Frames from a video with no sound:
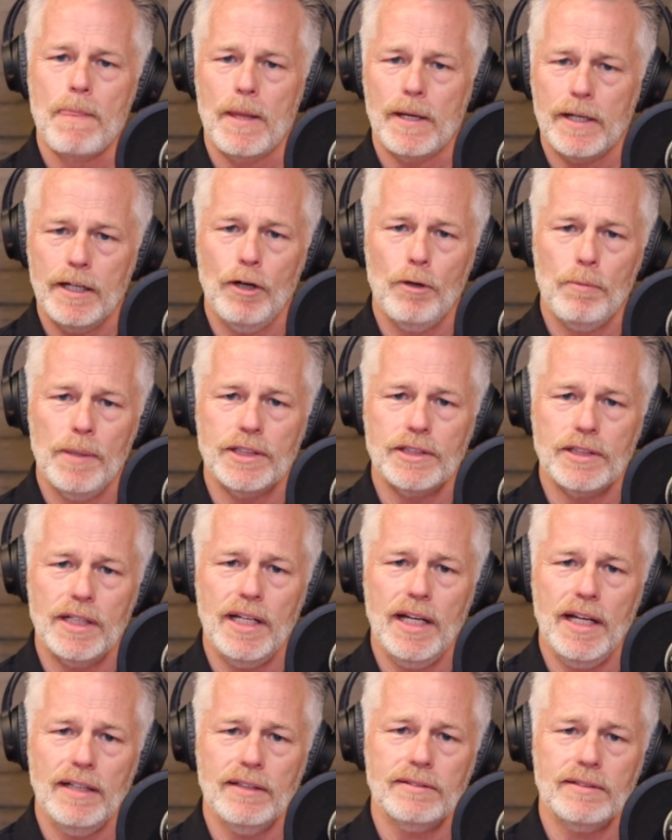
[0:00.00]
get a whole bunch of
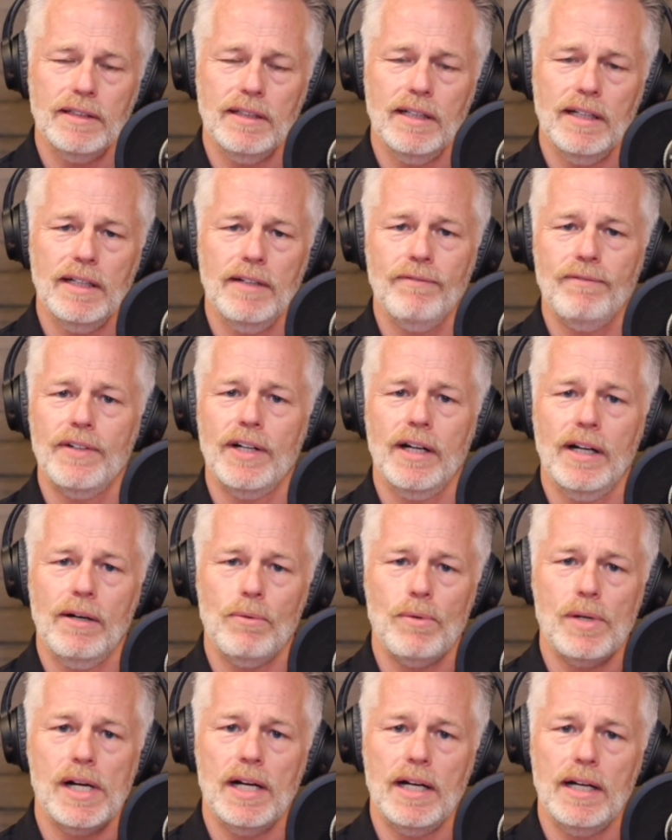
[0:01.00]
tests done and figure
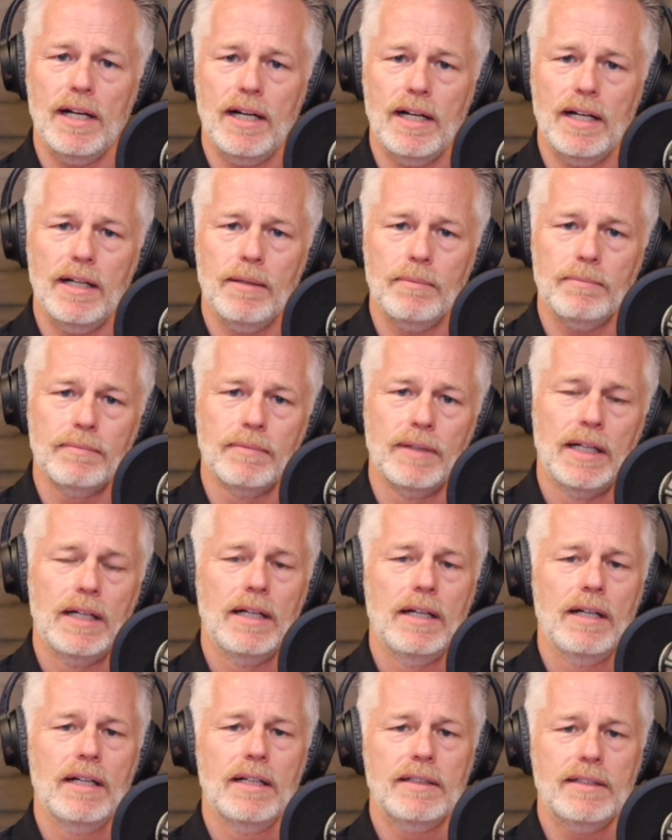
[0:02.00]
out why I am
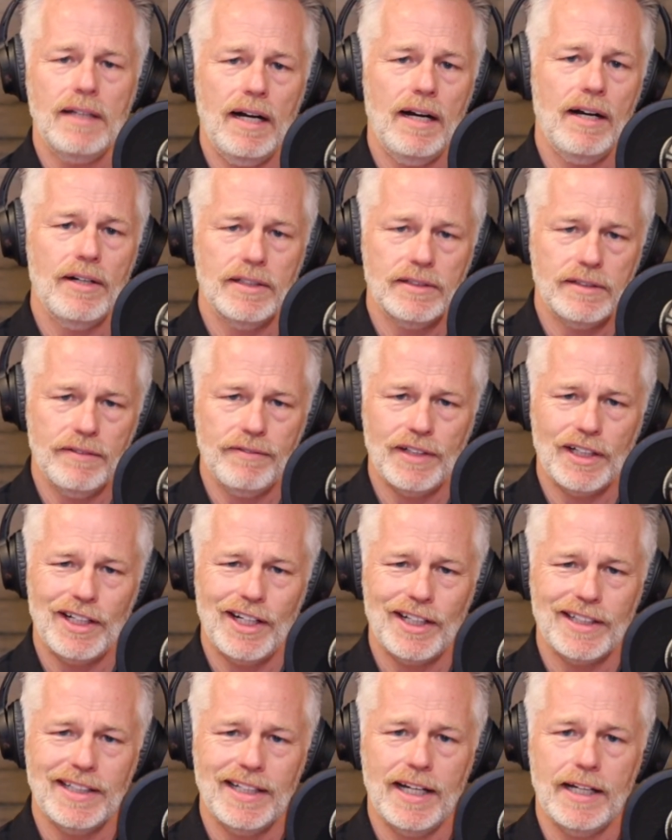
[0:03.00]
tired at 7
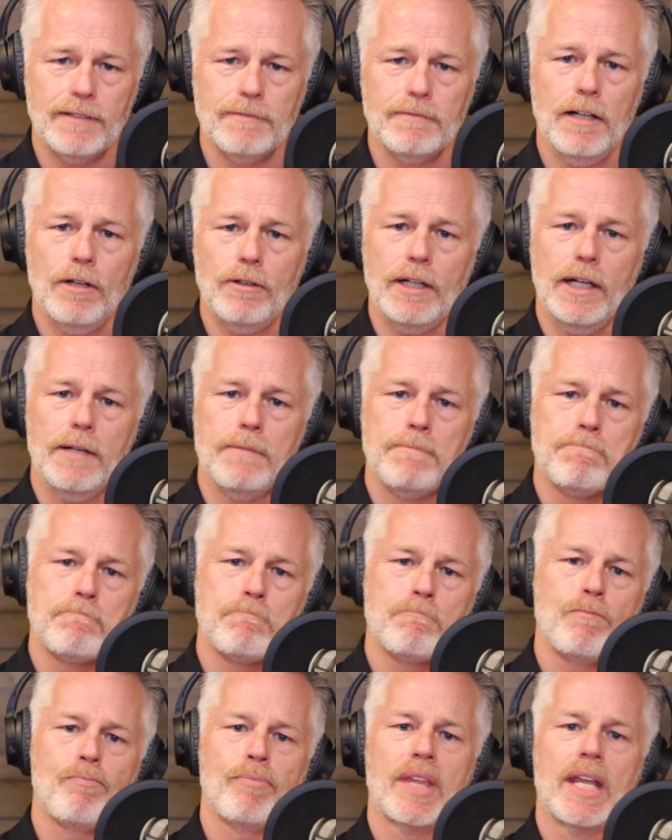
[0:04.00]
o'clock at night. Okay.
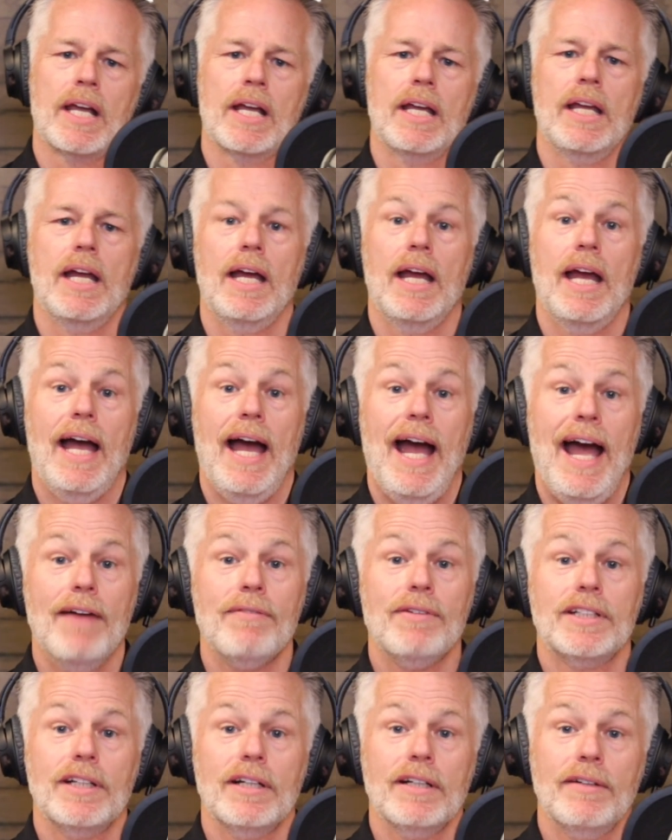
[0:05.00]
I
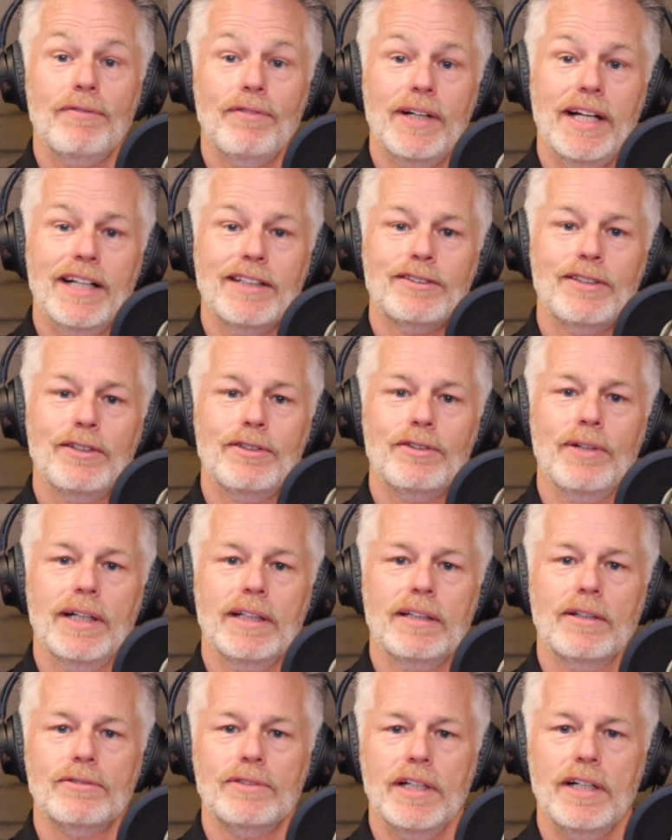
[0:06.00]
have a ton of friends who
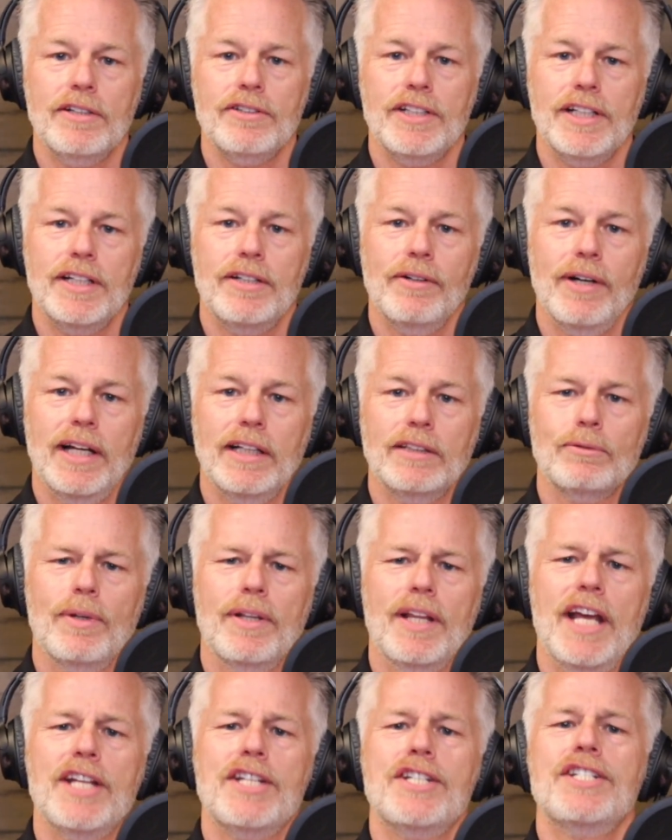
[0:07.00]
drink those energy drinks
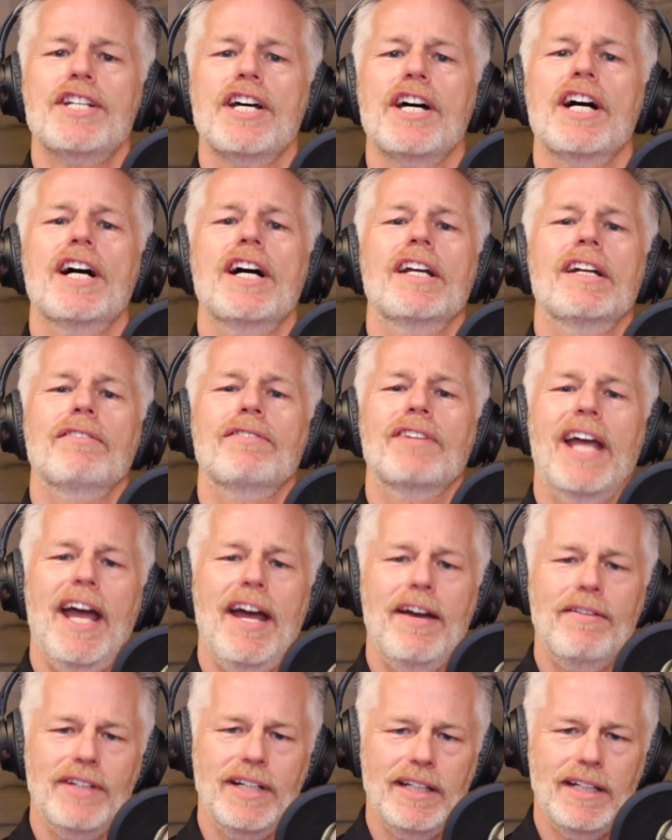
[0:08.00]
with a ton of
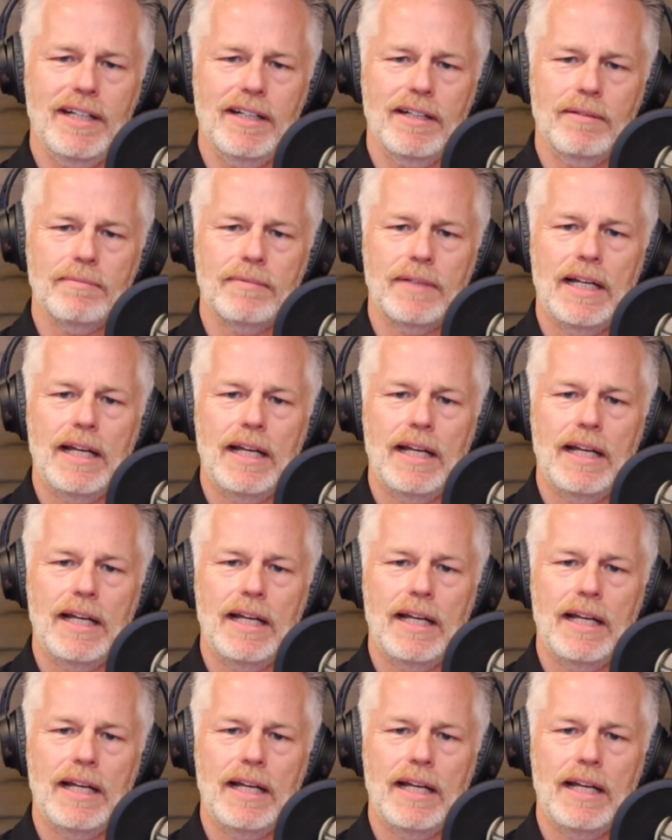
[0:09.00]
caffeine in them.